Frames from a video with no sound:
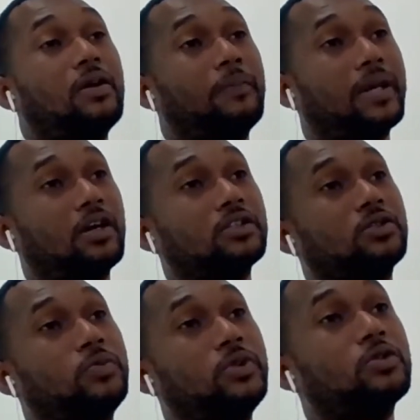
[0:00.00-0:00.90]
because
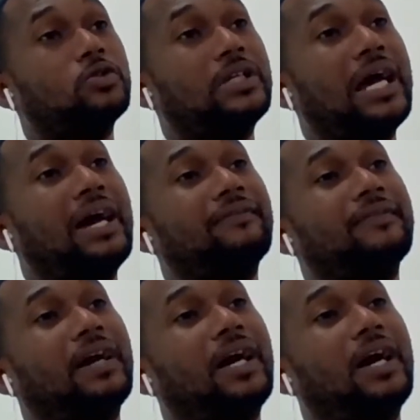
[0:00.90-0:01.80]
we could have
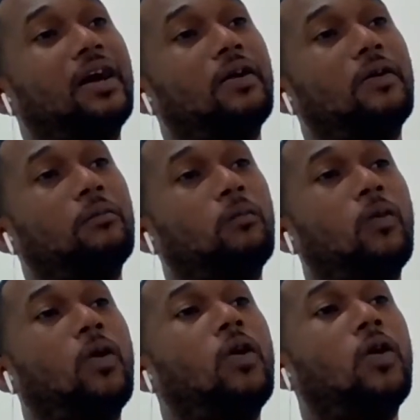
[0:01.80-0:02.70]

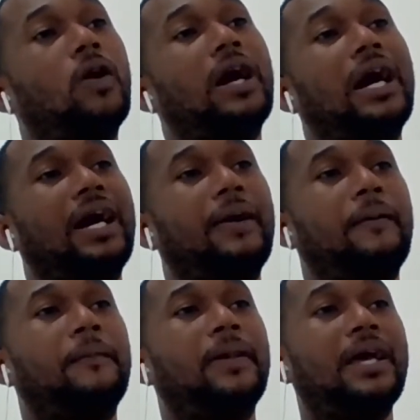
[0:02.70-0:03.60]

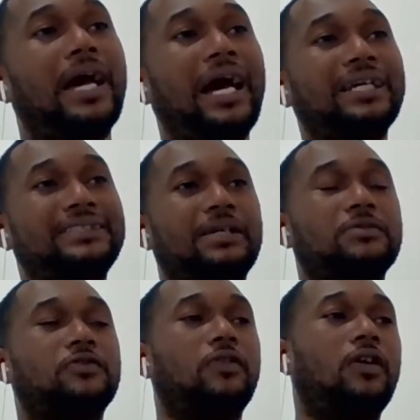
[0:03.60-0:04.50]
more
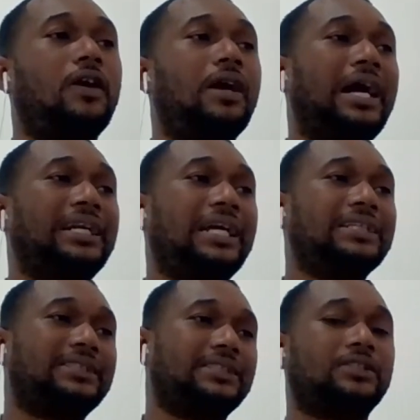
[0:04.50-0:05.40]
items for
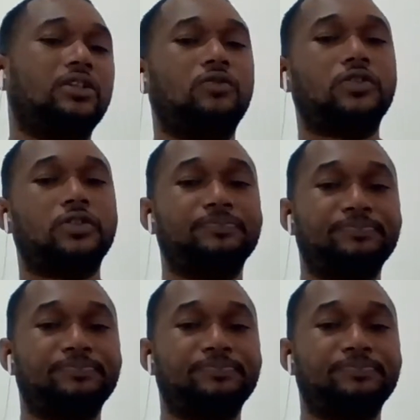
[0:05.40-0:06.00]
analysis over.